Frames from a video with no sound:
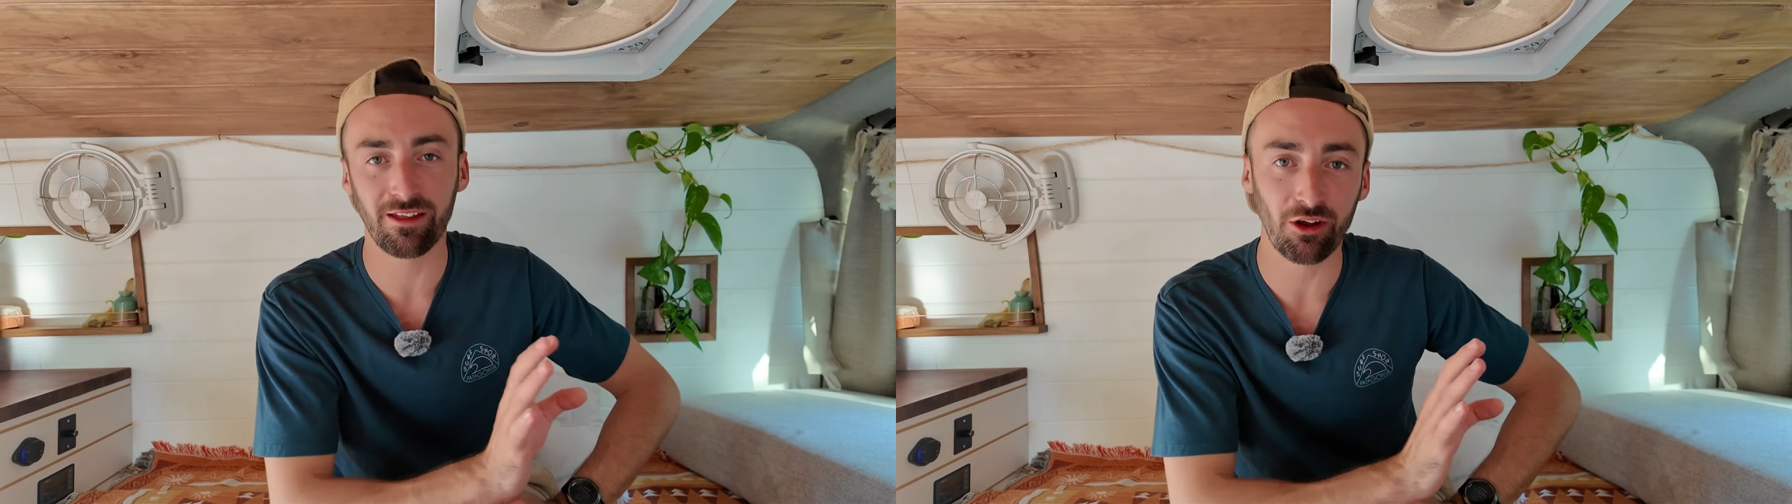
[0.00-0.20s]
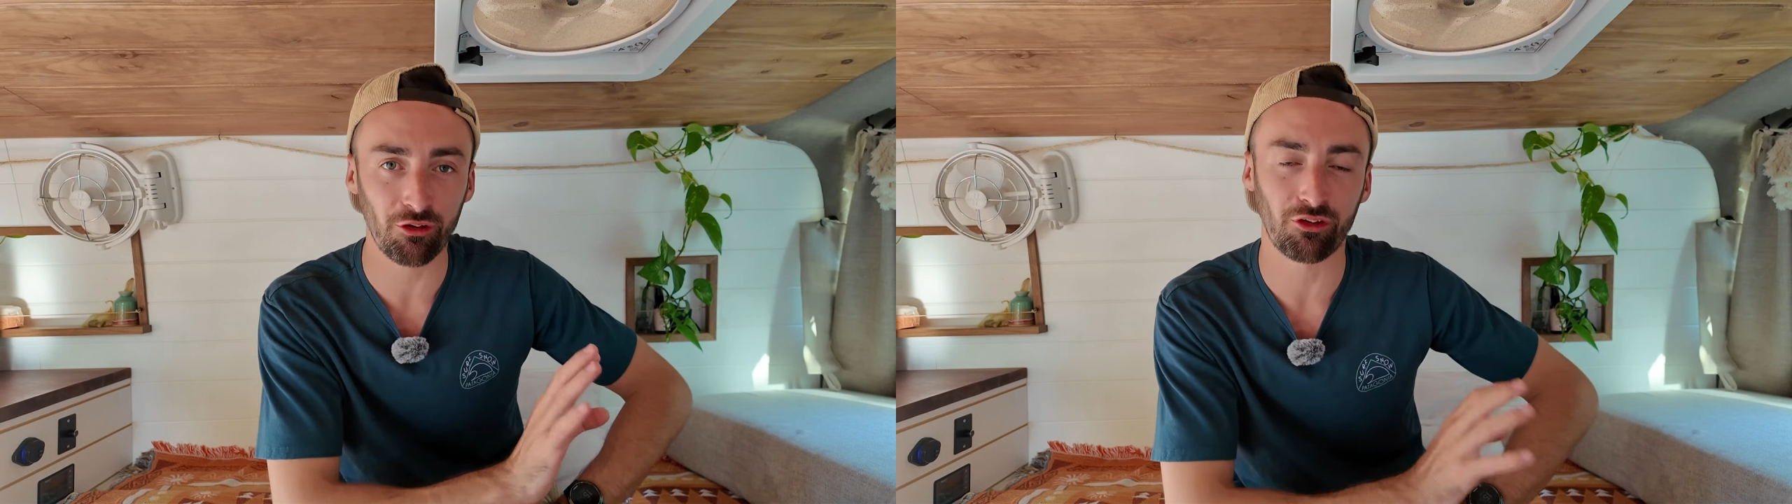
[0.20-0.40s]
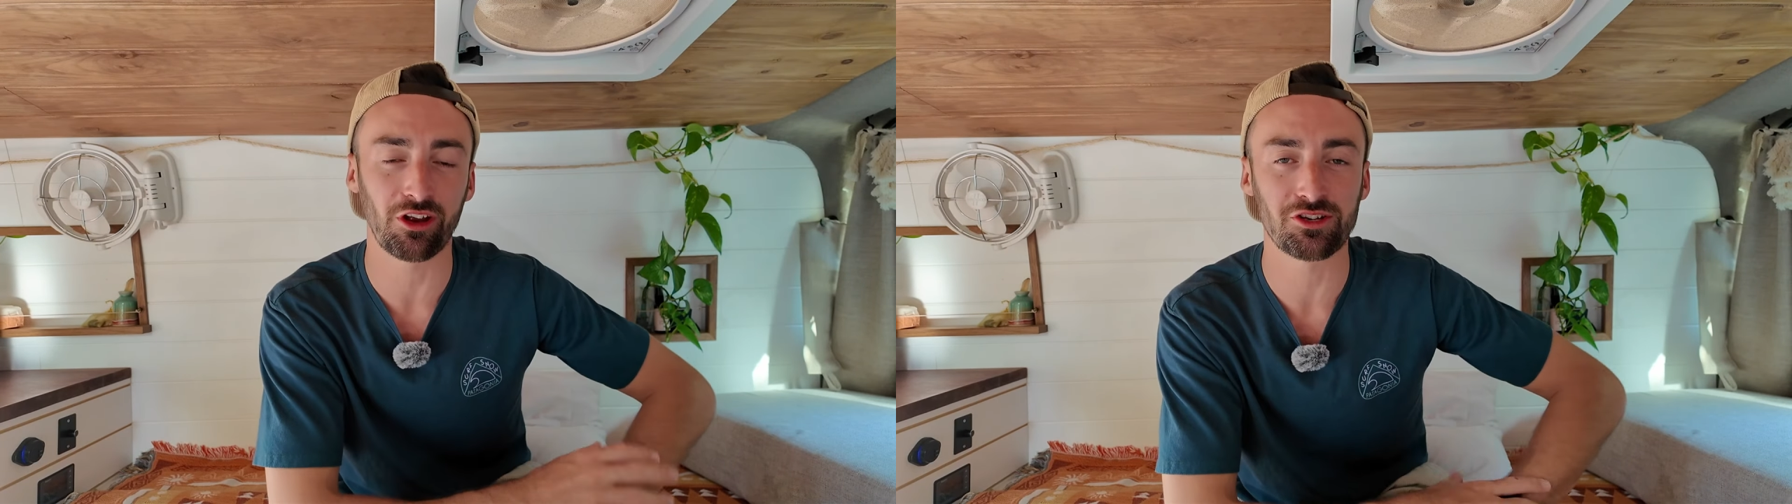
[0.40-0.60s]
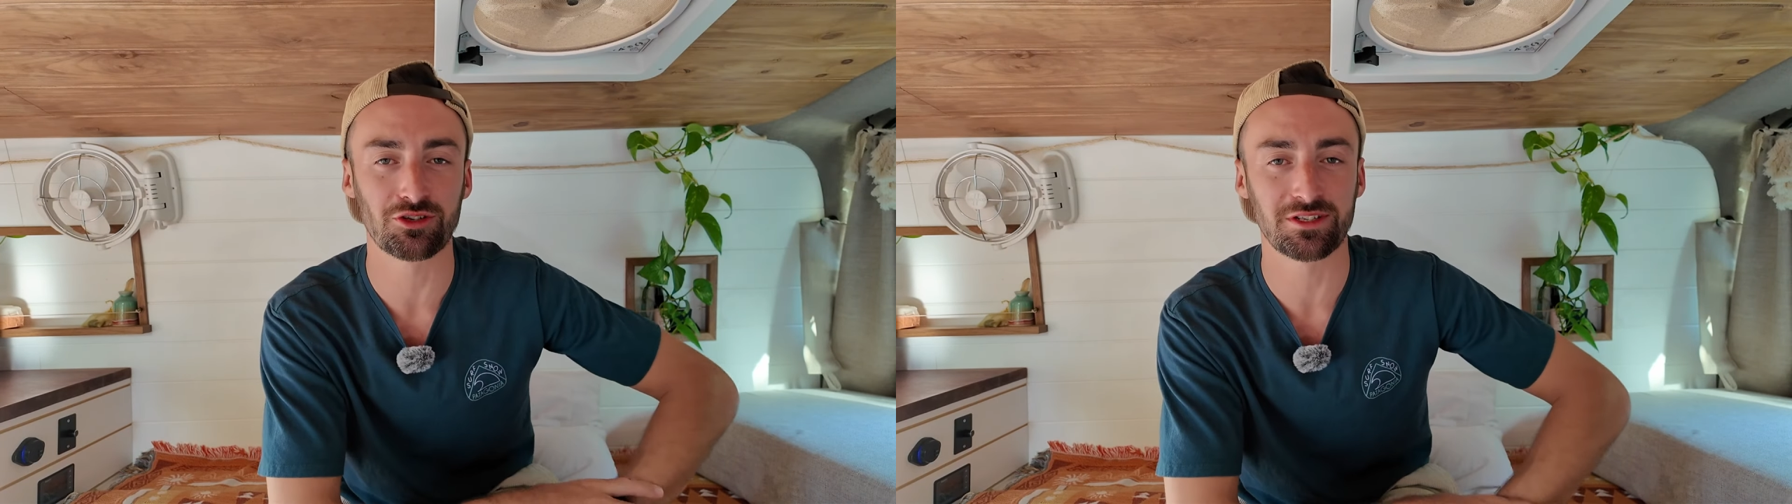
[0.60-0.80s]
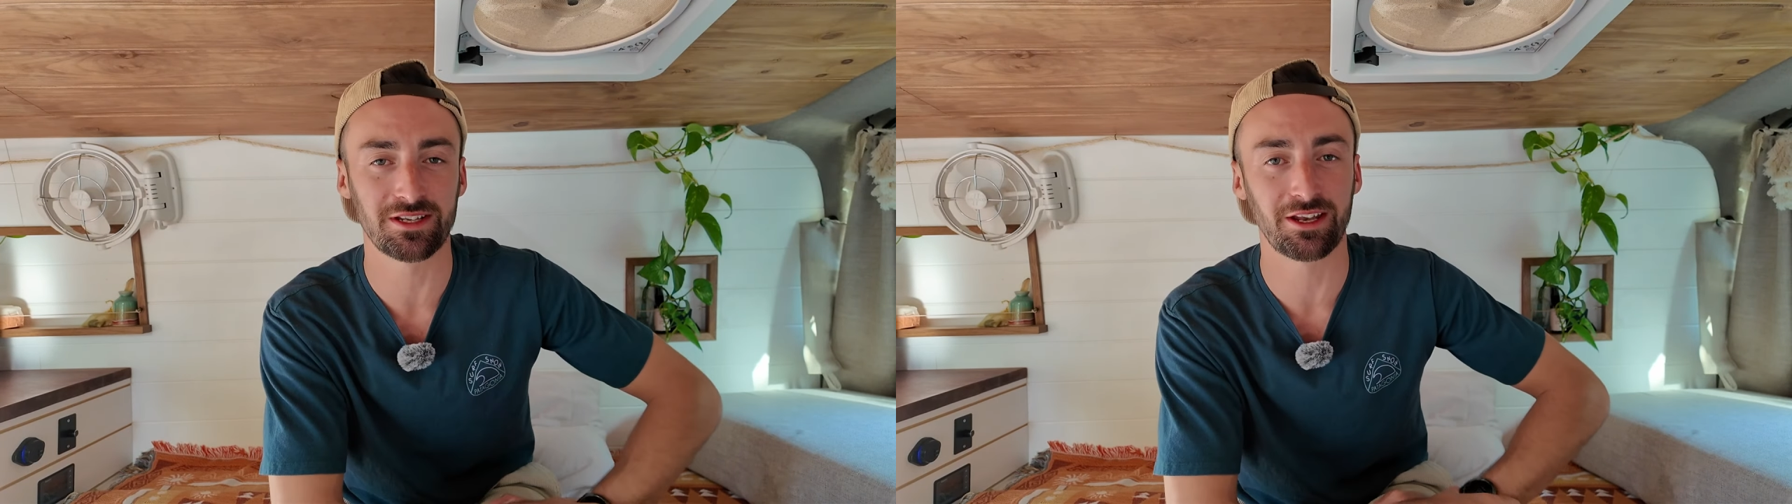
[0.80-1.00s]
else you're
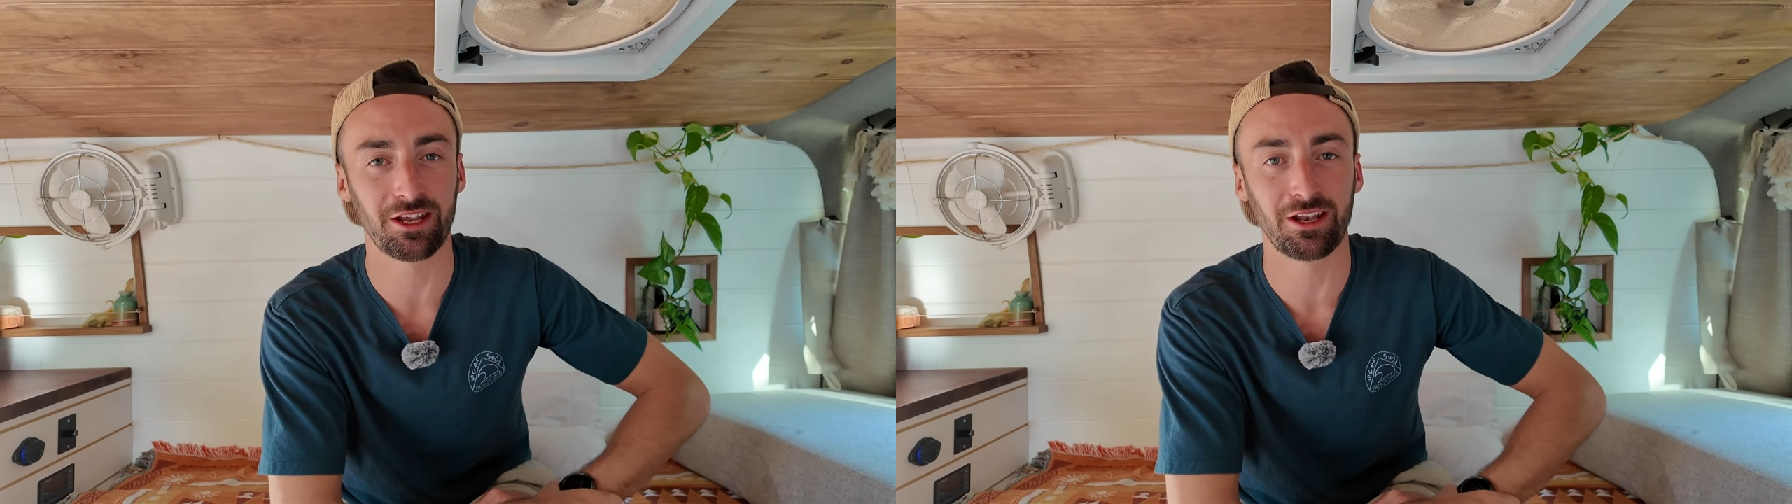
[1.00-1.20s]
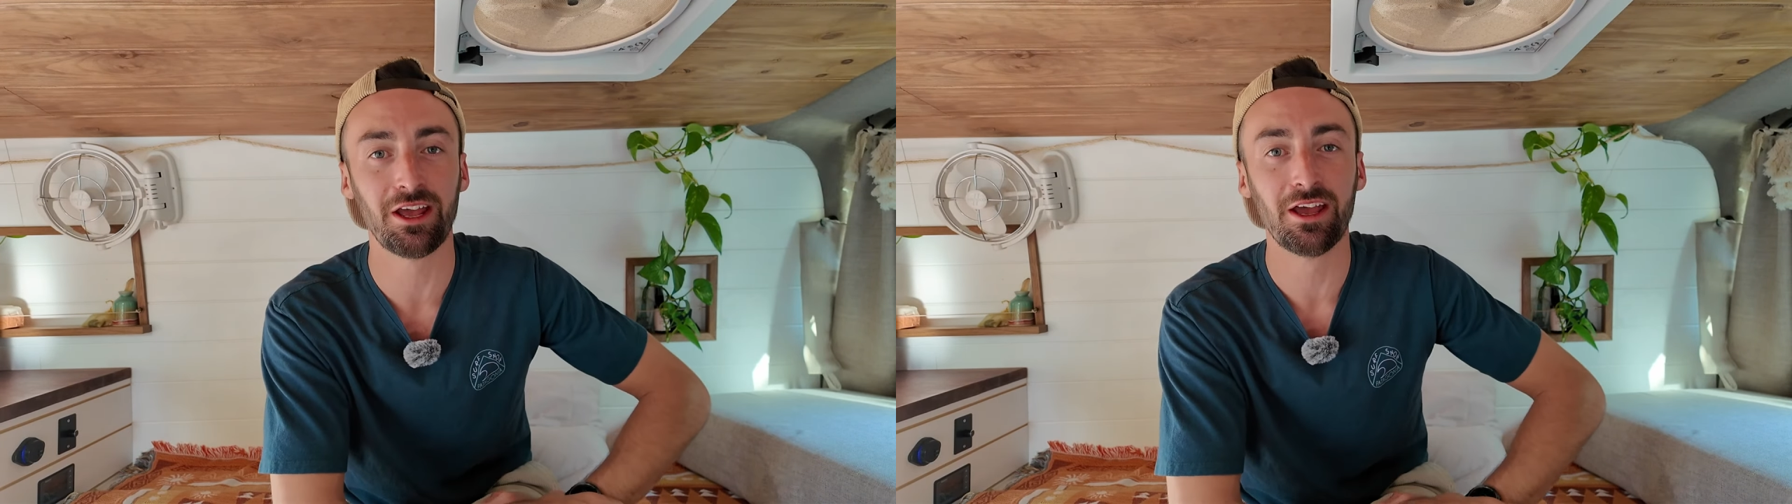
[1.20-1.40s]
interested in